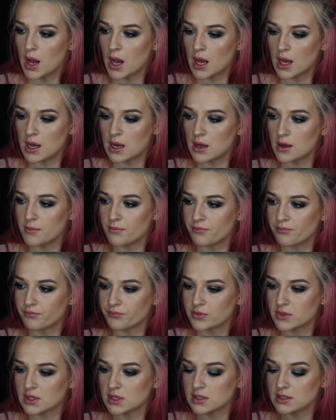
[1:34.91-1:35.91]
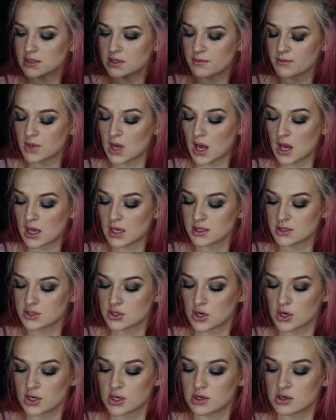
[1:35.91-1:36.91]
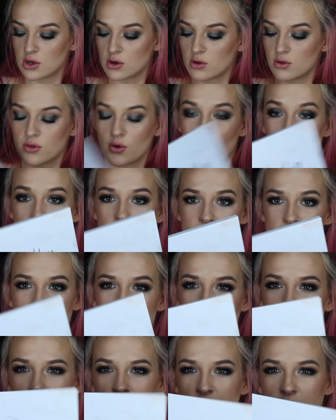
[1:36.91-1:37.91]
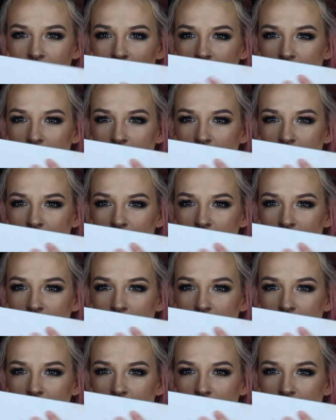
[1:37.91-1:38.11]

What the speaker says: Some cons are, you know, the white packaging.